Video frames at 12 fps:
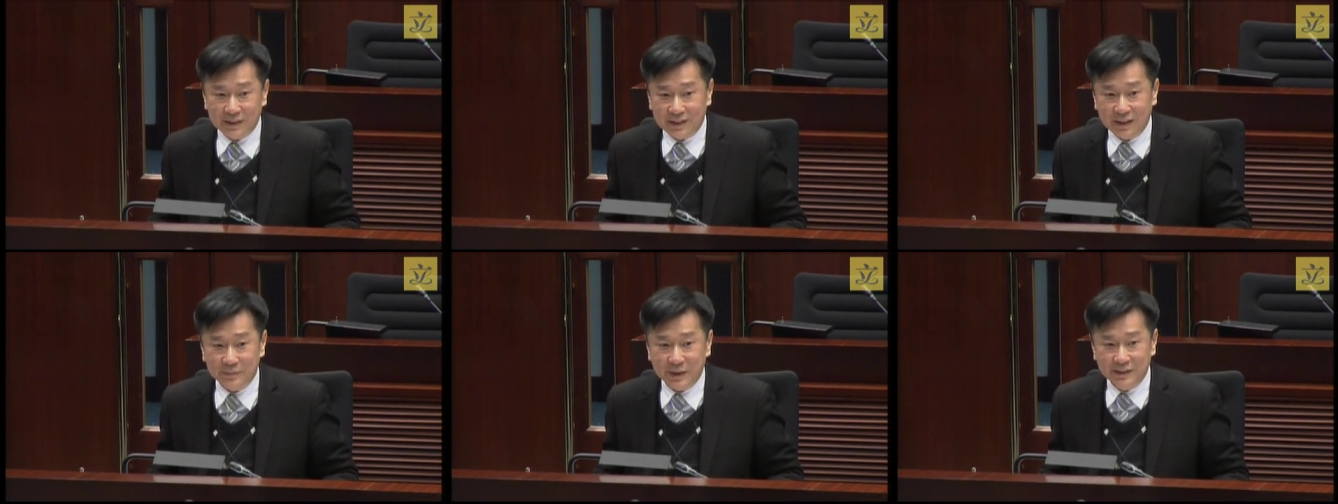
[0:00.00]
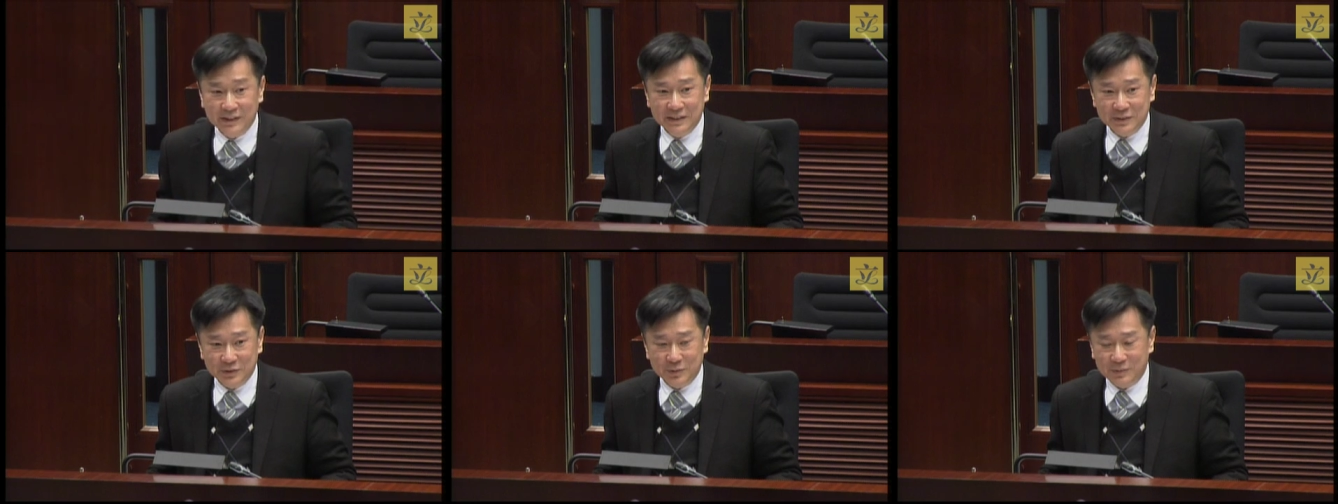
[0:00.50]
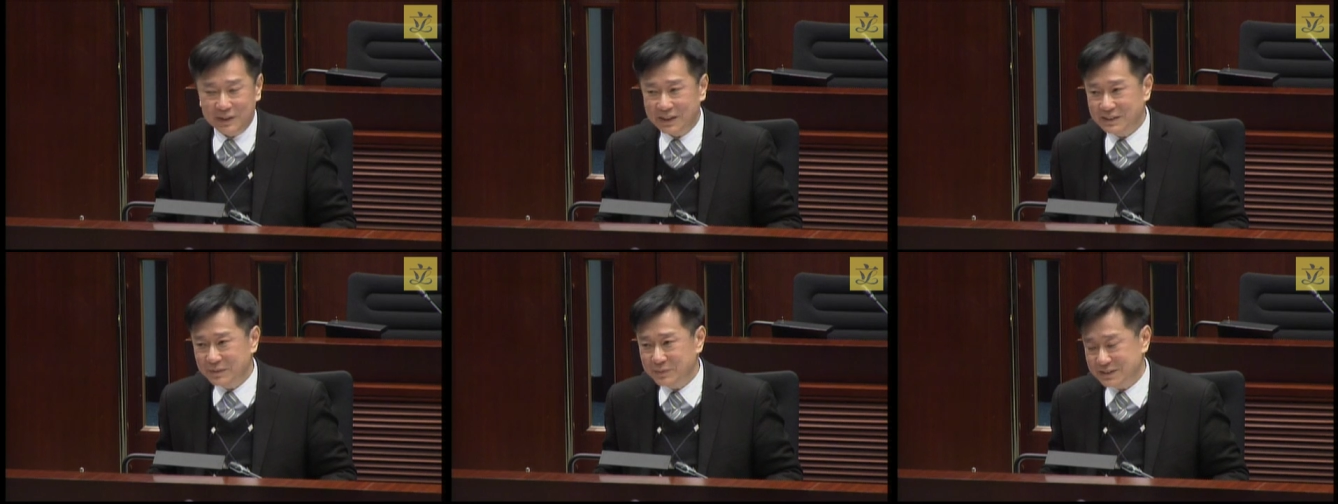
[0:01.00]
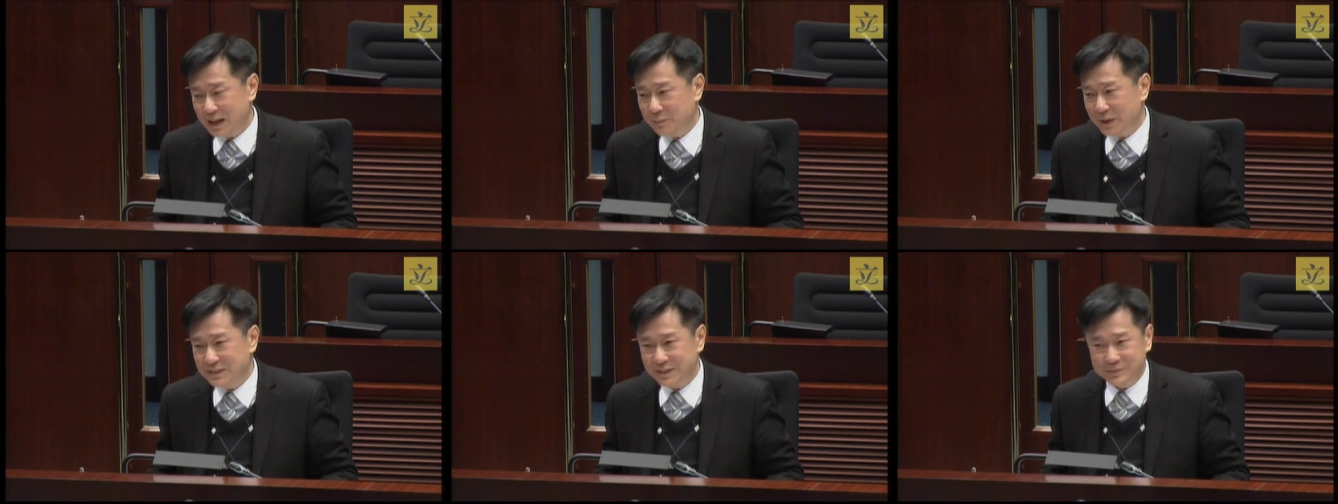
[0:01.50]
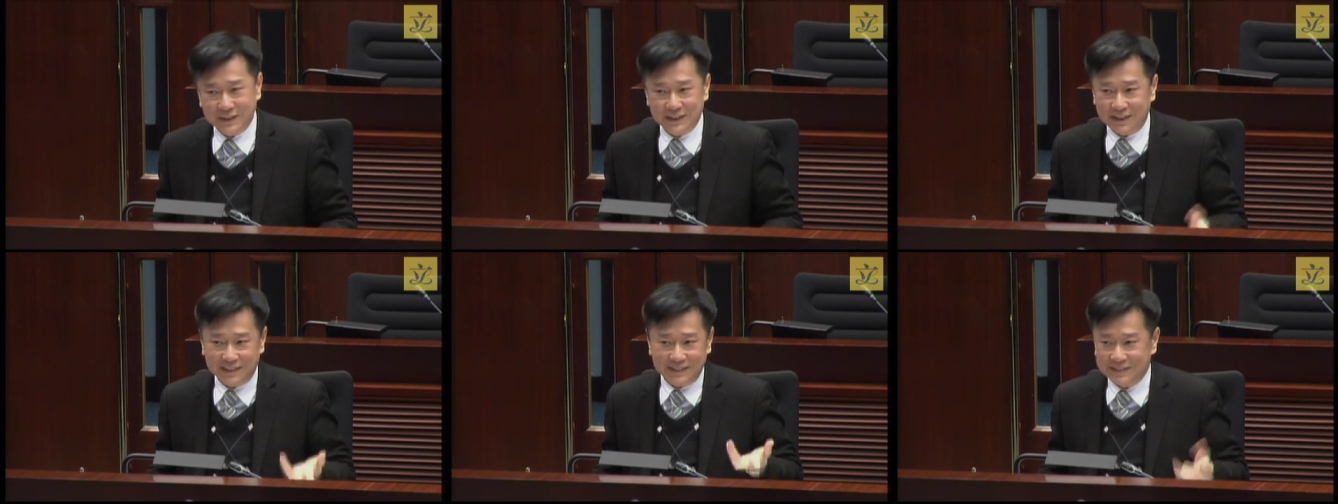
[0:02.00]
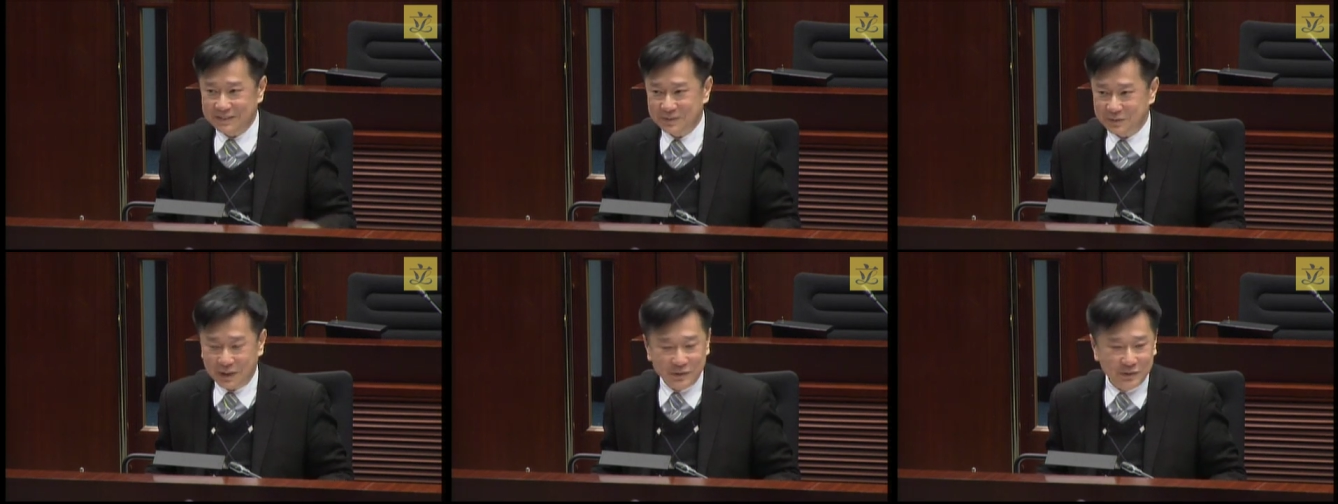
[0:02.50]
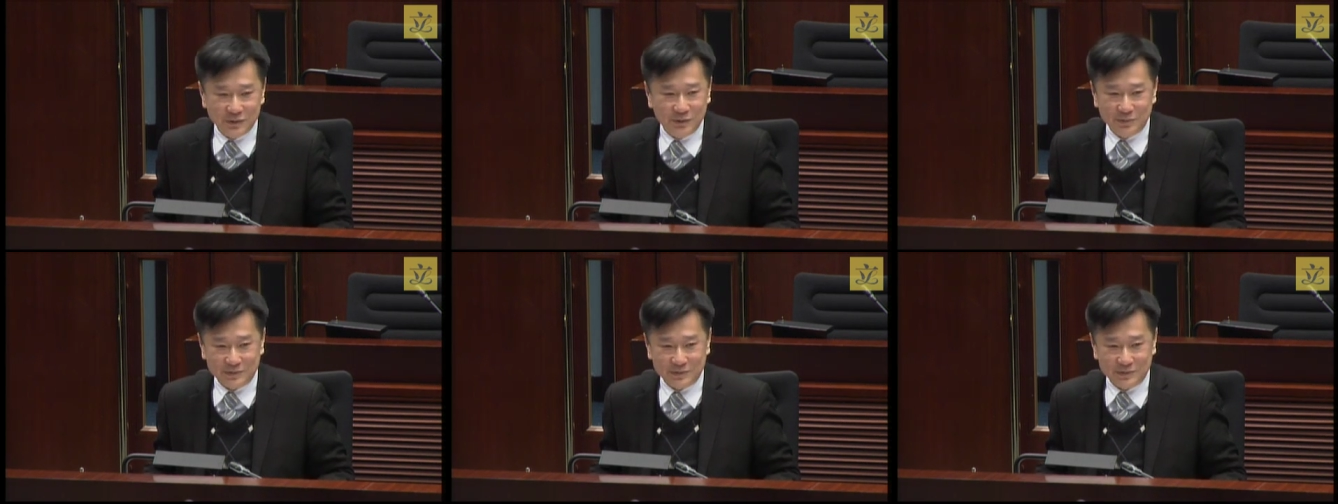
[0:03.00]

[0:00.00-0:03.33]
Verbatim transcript: um, they would then you will have to wait.